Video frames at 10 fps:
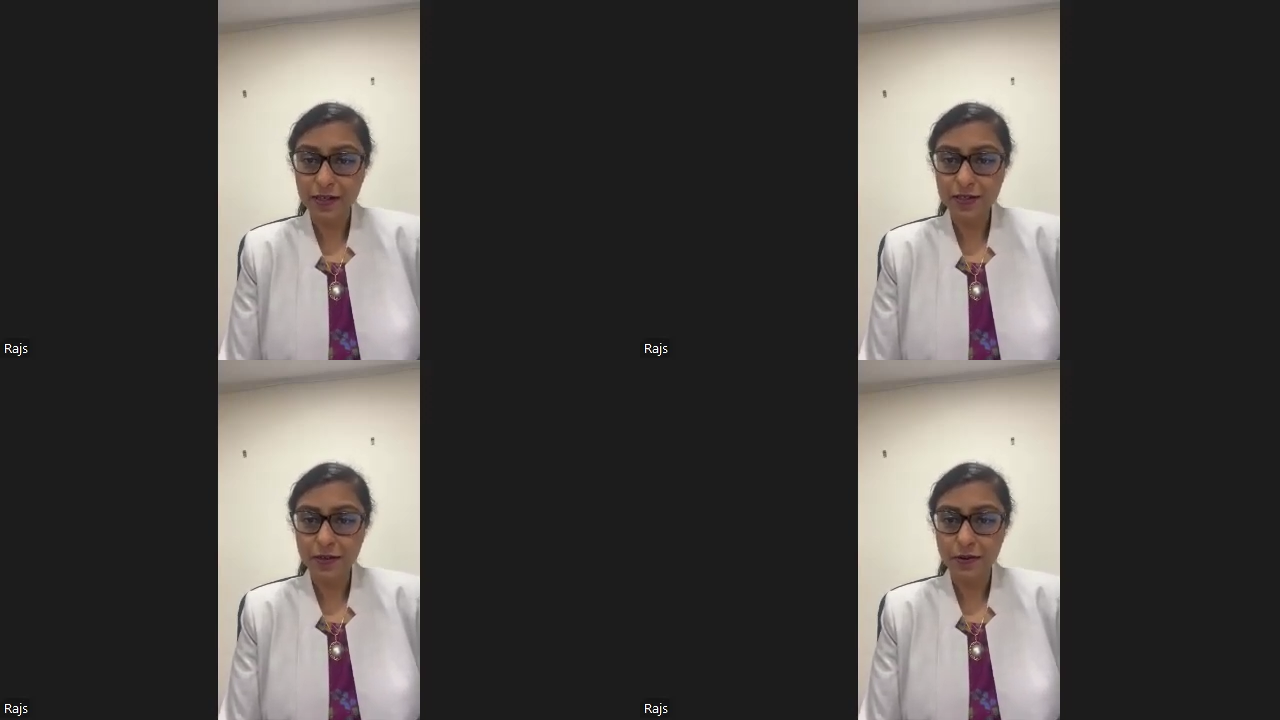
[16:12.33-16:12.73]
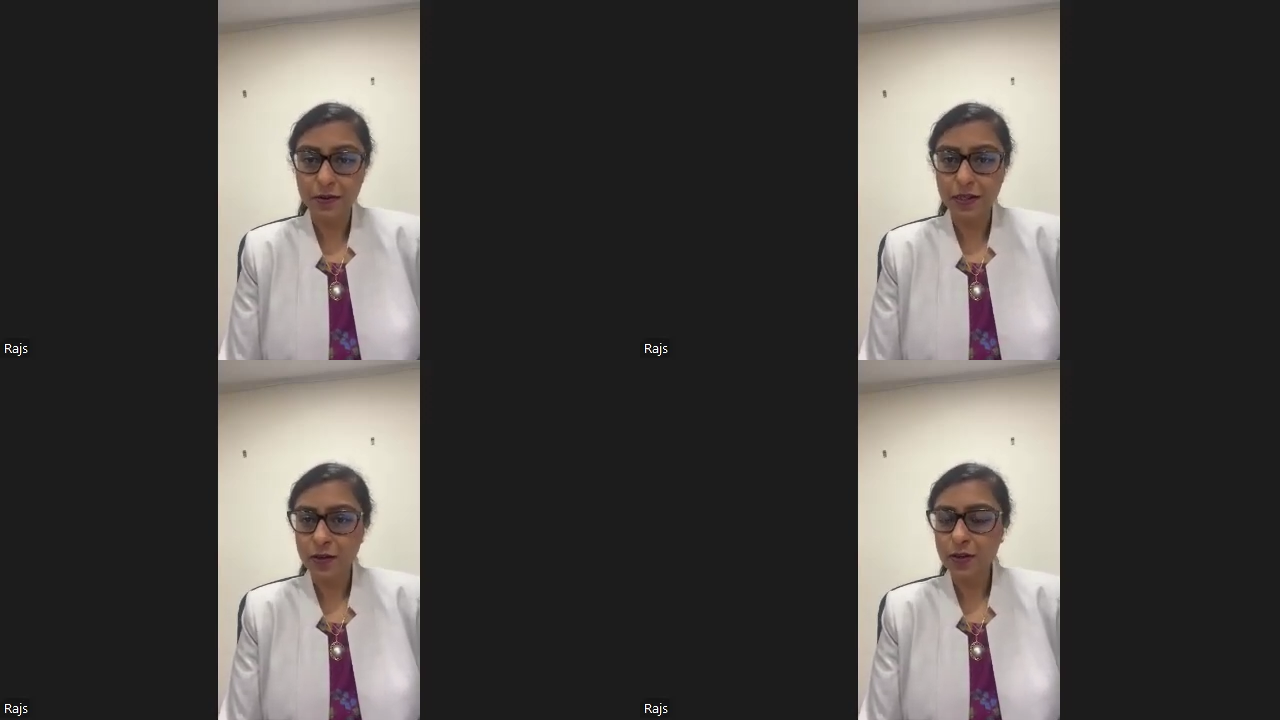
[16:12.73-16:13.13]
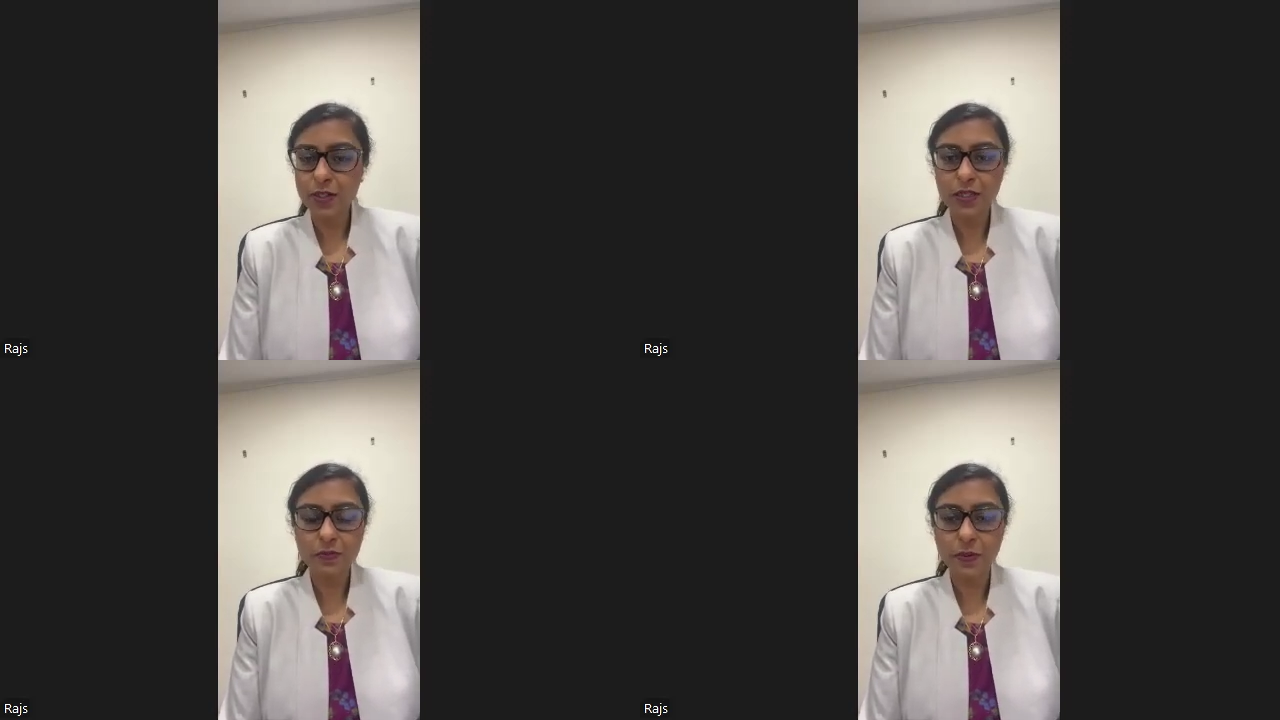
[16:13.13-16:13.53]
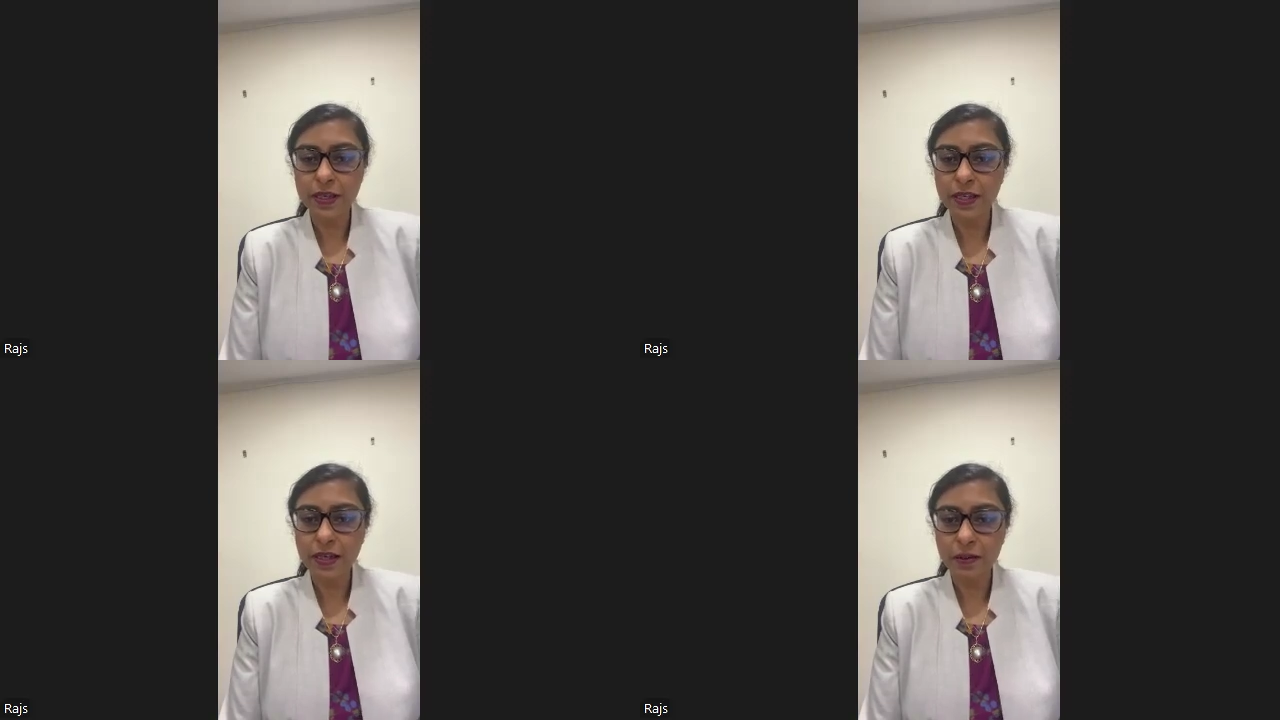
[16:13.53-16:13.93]
So they're not just
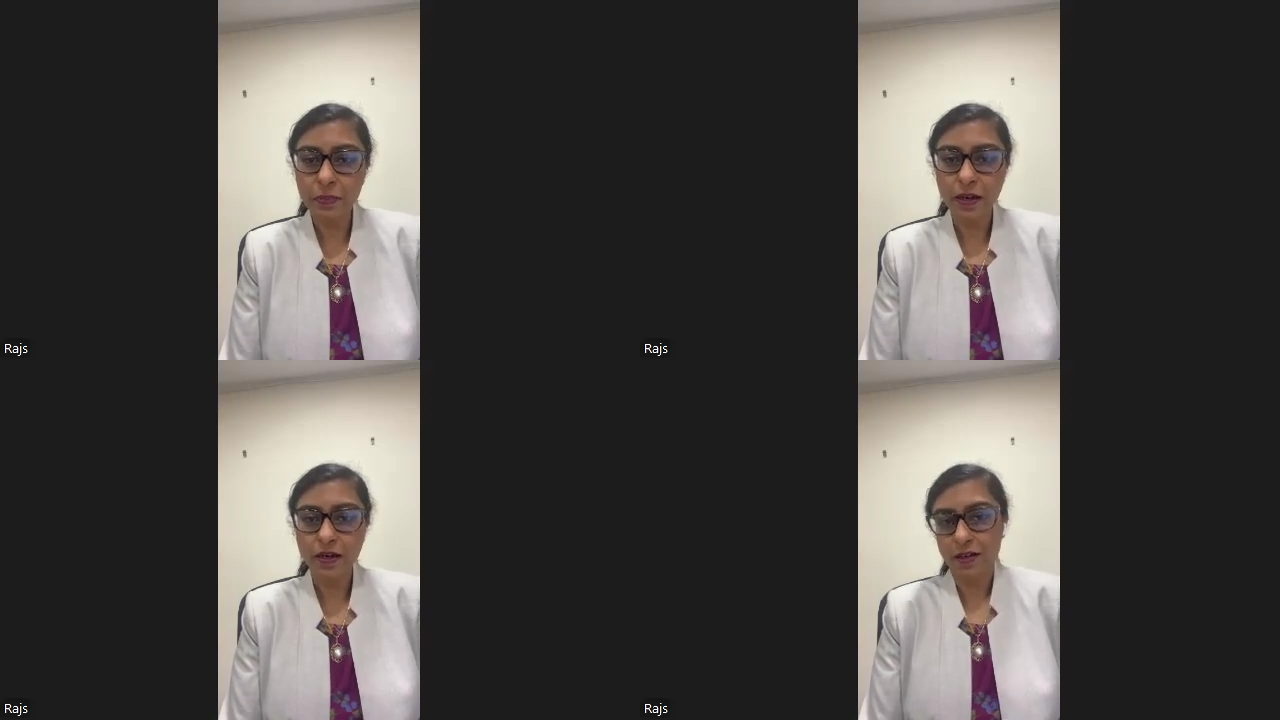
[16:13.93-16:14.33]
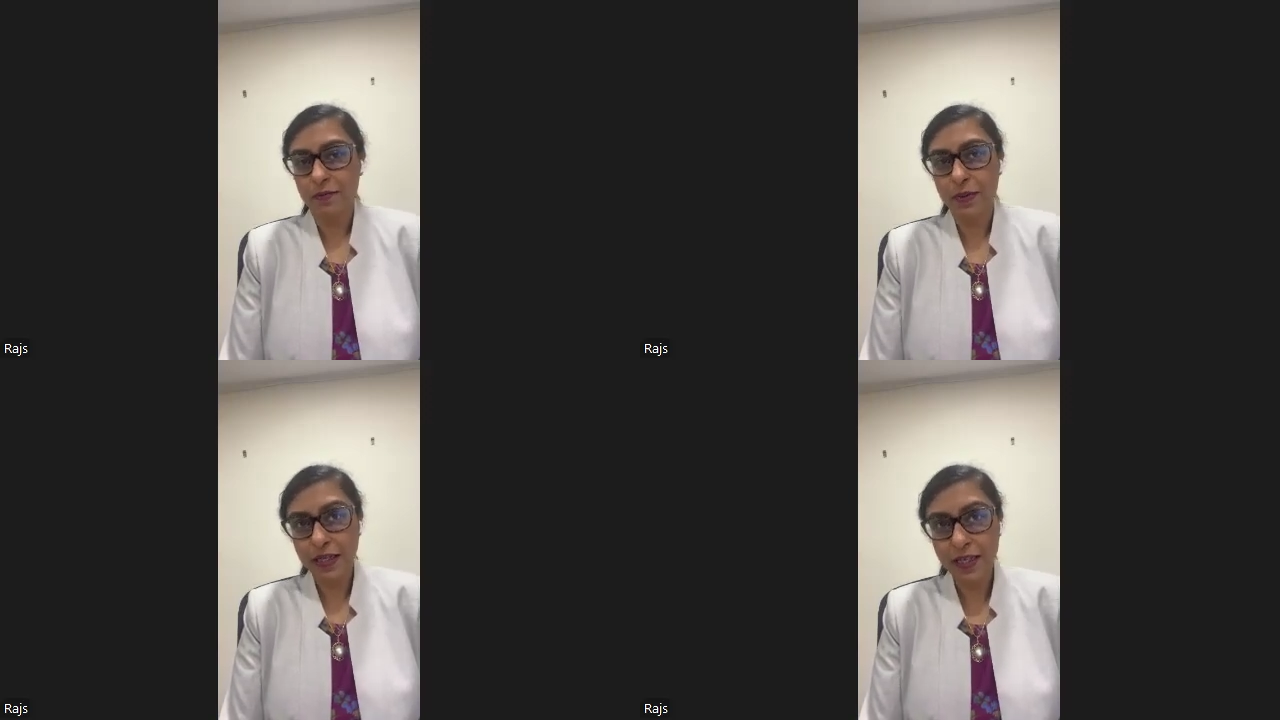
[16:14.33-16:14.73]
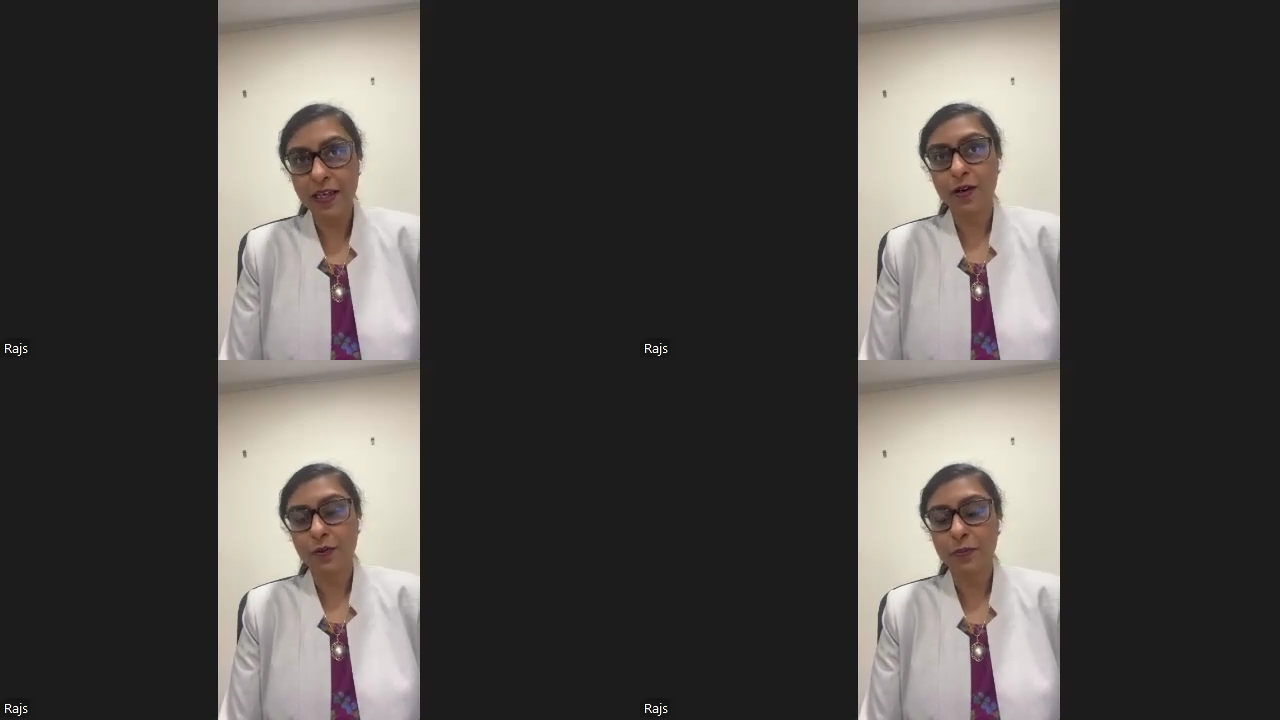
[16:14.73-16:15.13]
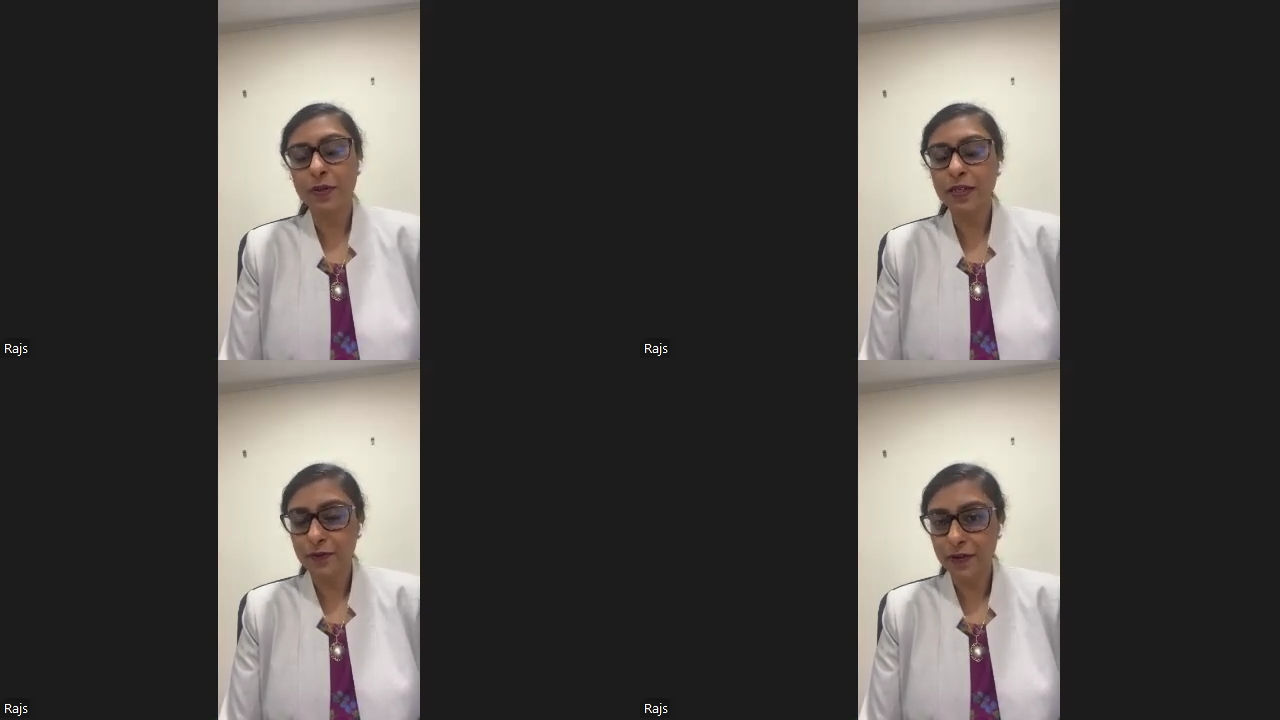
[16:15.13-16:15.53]
bringing out a
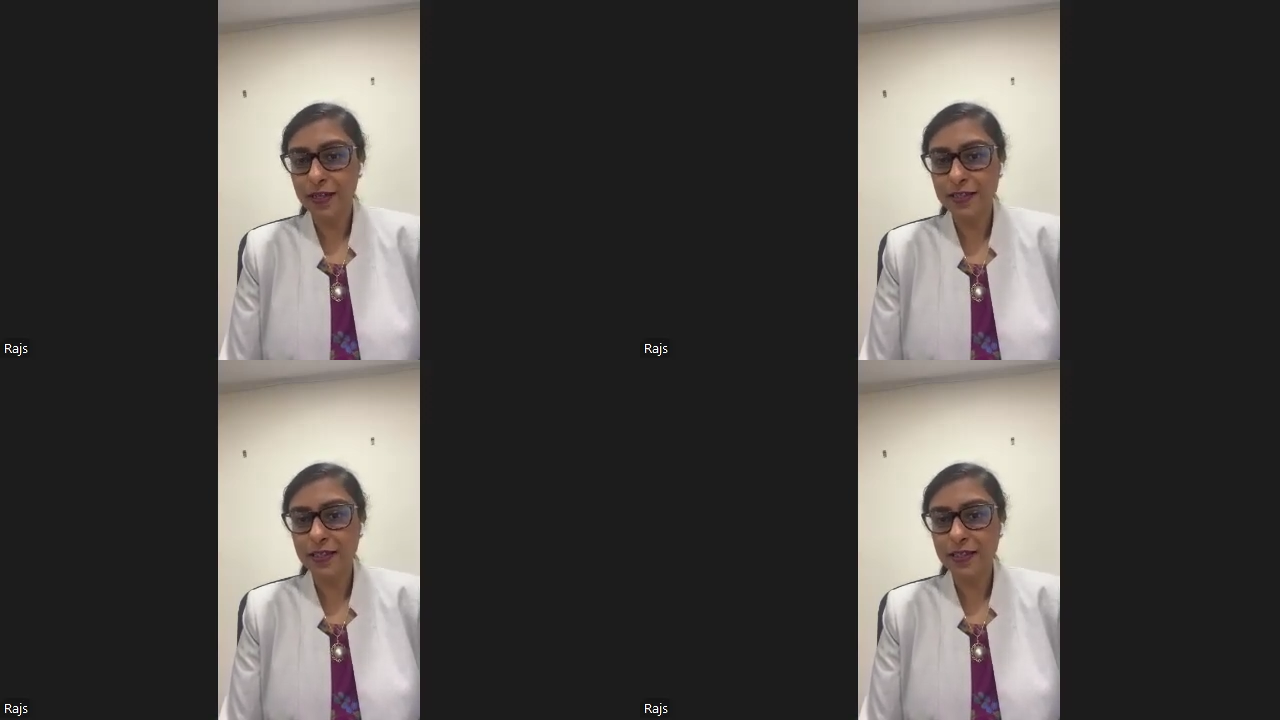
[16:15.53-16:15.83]
pretty face;